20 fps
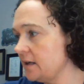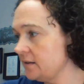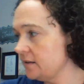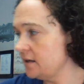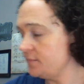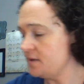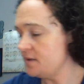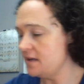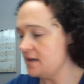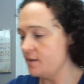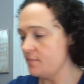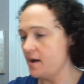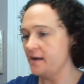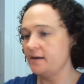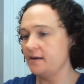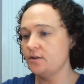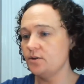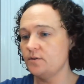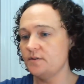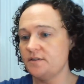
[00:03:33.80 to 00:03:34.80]
Let me get
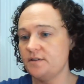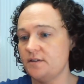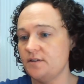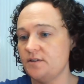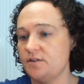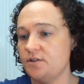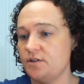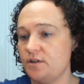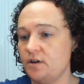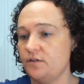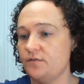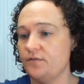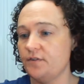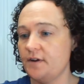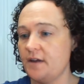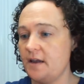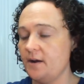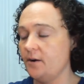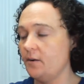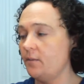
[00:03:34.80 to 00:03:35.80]
my other assistant over
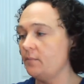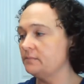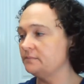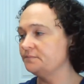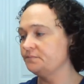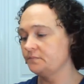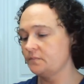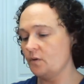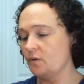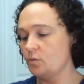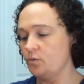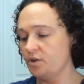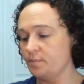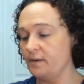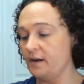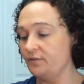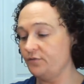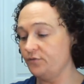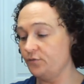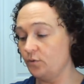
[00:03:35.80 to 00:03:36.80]
here with
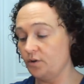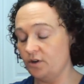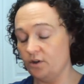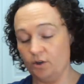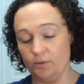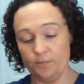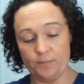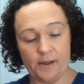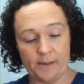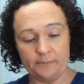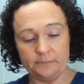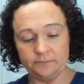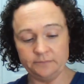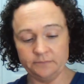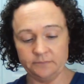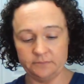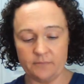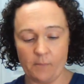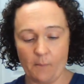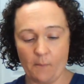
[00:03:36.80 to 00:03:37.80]
my 4-hole button